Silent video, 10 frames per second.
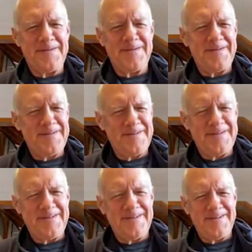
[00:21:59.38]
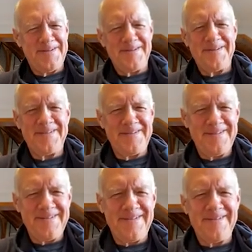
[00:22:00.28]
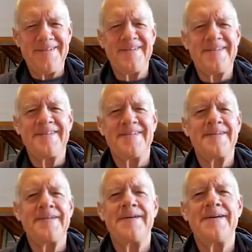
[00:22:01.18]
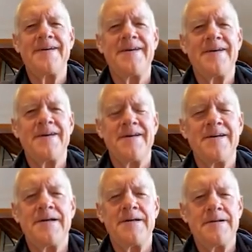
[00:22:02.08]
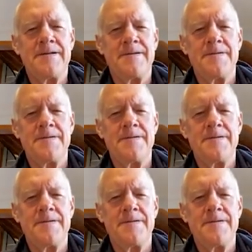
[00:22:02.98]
(silent)